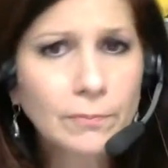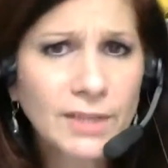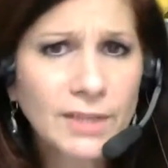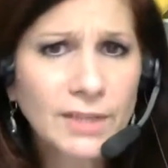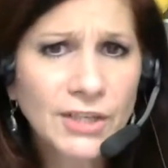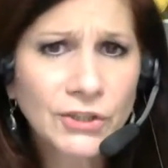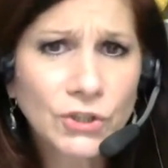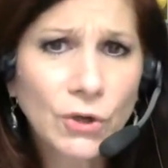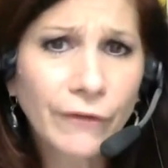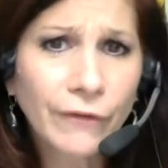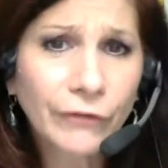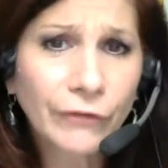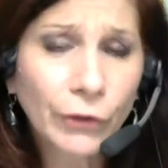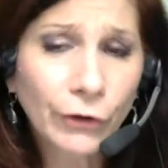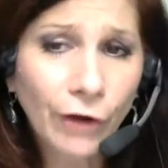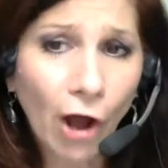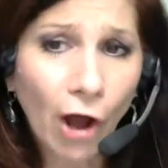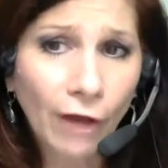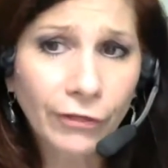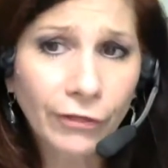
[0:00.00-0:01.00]
So if you're
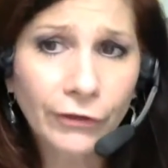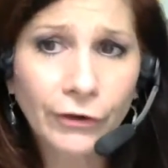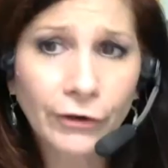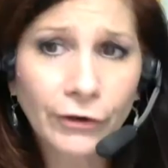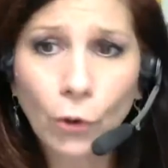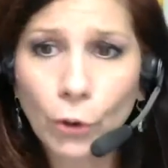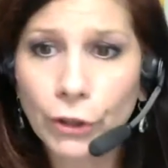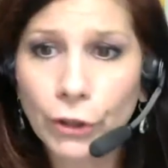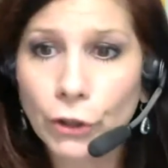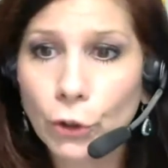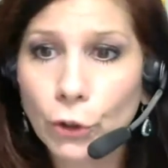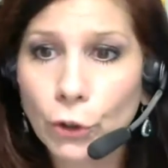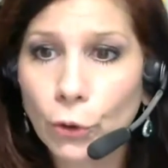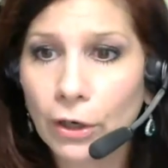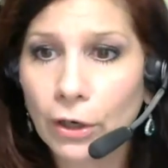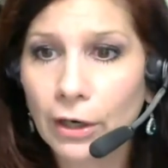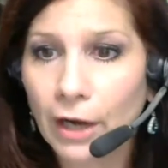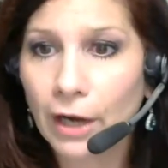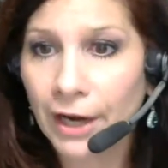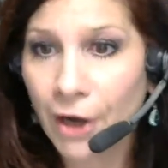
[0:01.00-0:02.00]
an author or
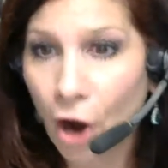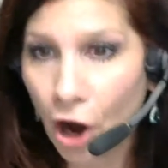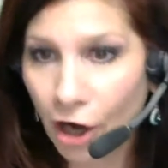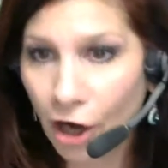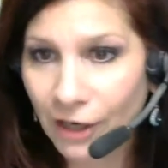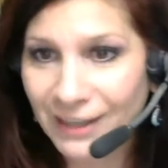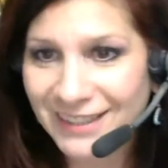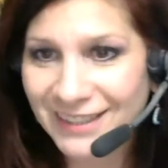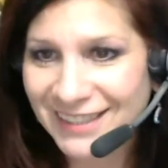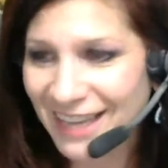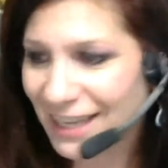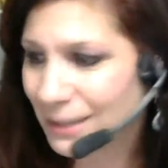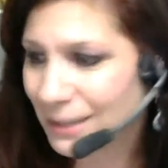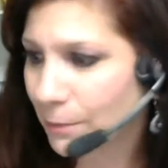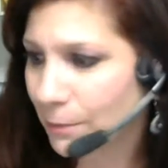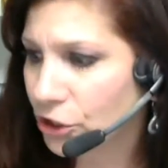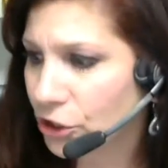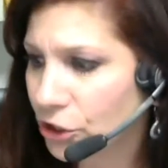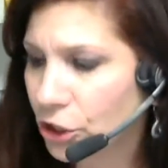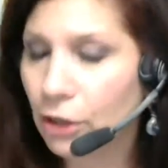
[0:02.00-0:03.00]
you're an artist, thanks,
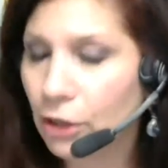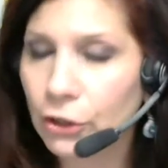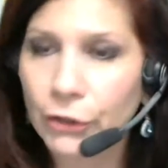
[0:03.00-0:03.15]
Marcia,